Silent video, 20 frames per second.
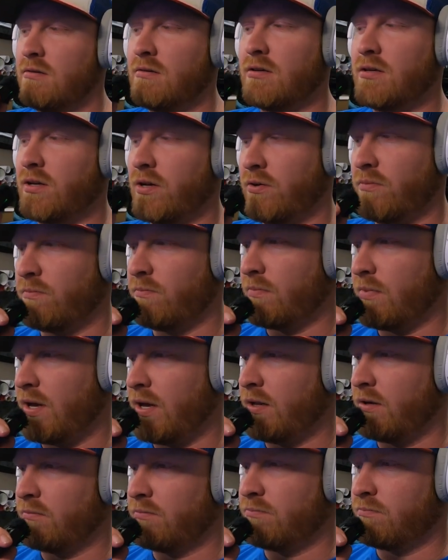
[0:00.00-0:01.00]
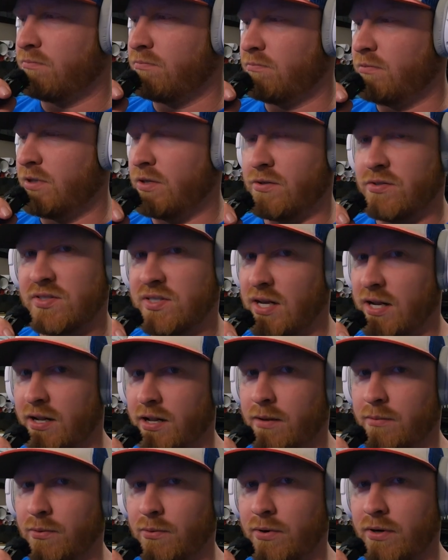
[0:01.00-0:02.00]
you know how to you know set it
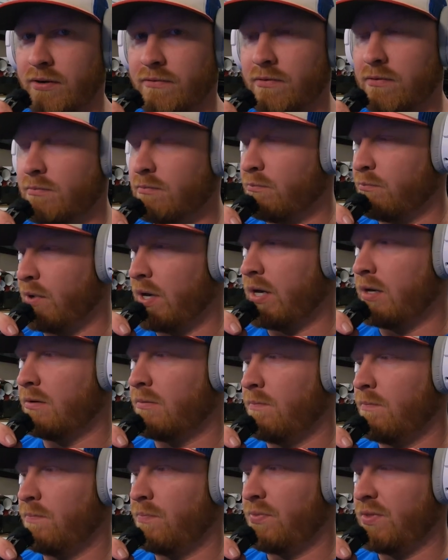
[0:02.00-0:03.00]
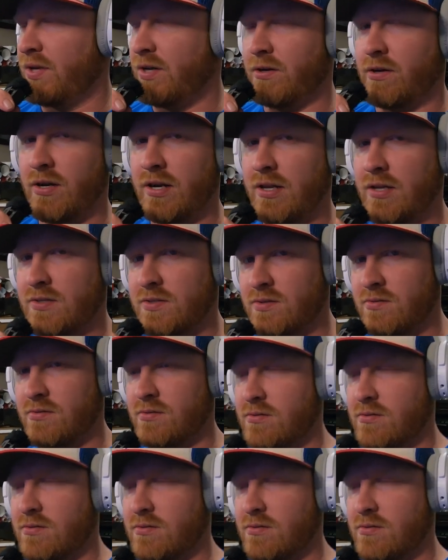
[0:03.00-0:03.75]
up or whatever. But here it is.